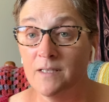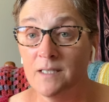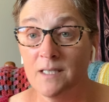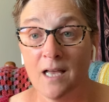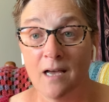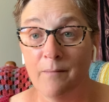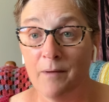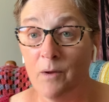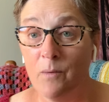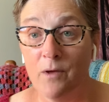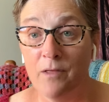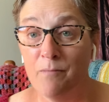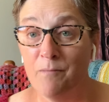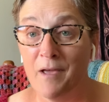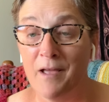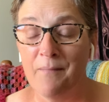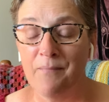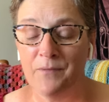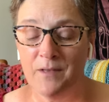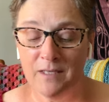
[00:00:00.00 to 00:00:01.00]
is coming with me.
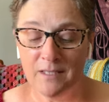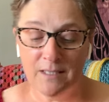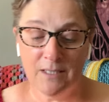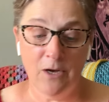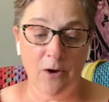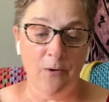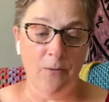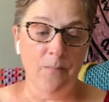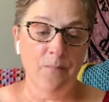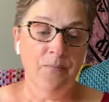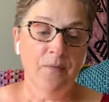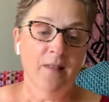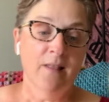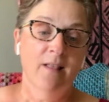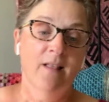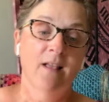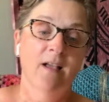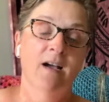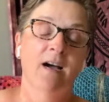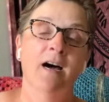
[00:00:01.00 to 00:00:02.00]
So
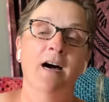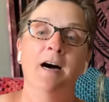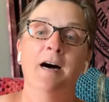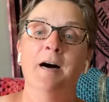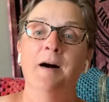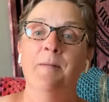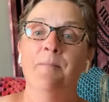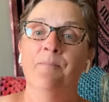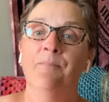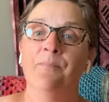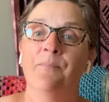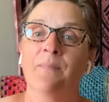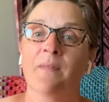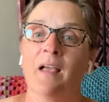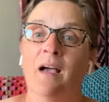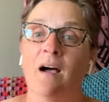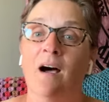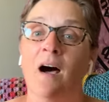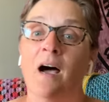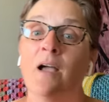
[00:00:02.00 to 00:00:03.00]
um,
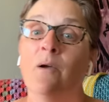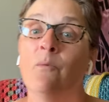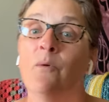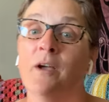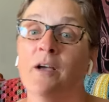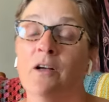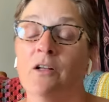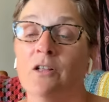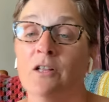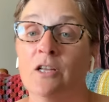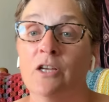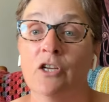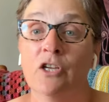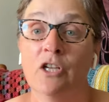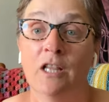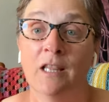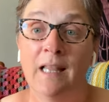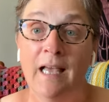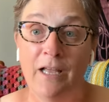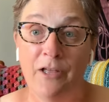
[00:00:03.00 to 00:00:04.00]
I will
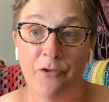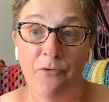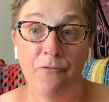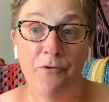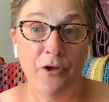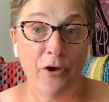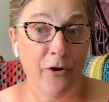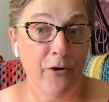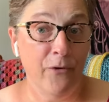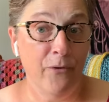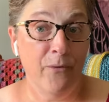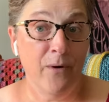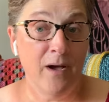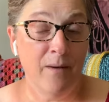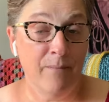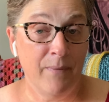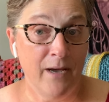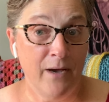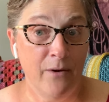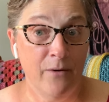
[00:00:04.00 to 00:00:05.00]
let you know
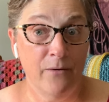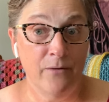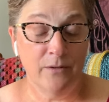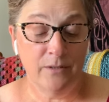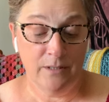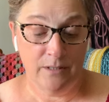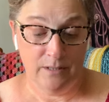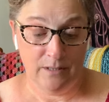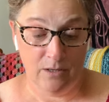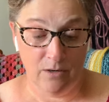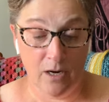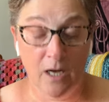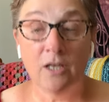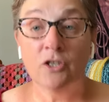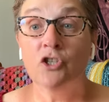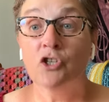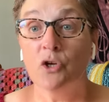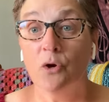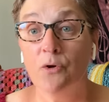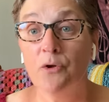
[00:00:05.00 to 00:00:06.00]
about, or I'll
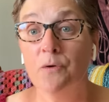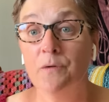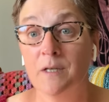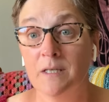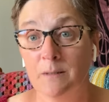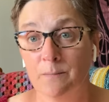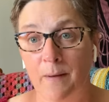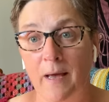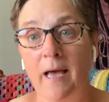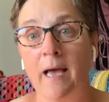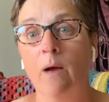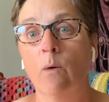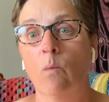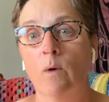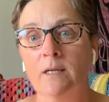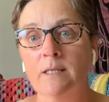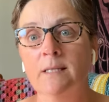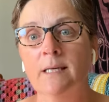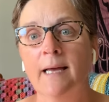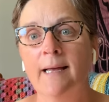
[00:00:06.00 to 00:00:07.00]
show you this bag
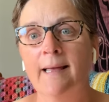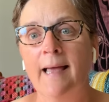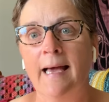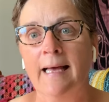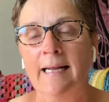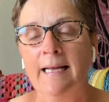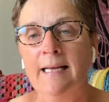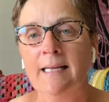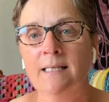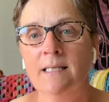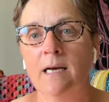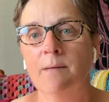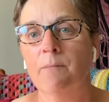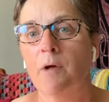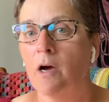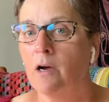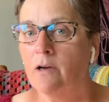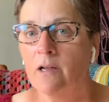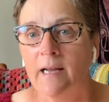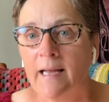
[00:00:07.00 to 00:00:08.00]
once I get it. I'm
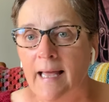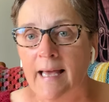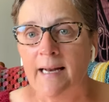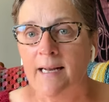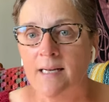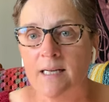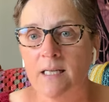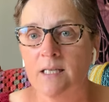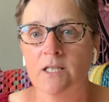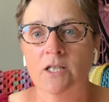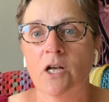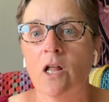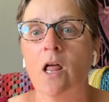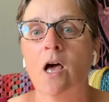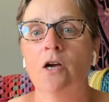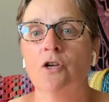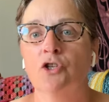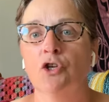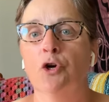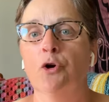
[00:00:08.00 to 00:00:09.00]
not gonna get it until
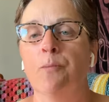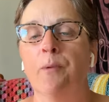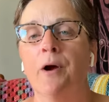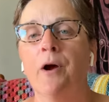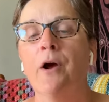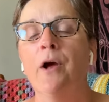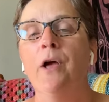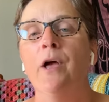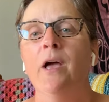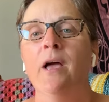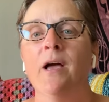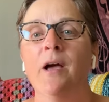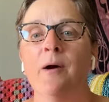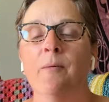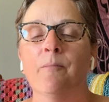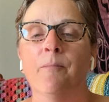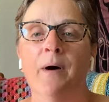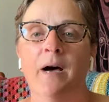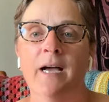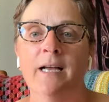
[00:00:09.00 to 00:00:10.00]
October,
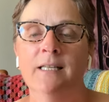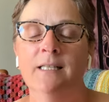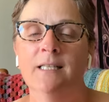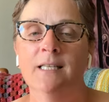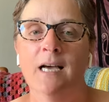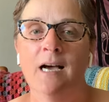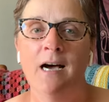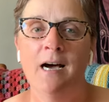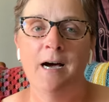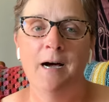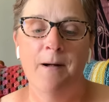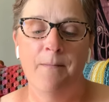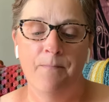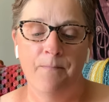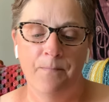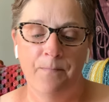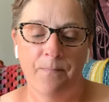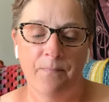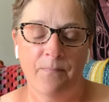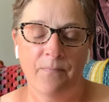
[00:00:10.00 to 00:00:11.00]
but
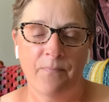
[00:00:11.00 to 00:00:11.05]
um,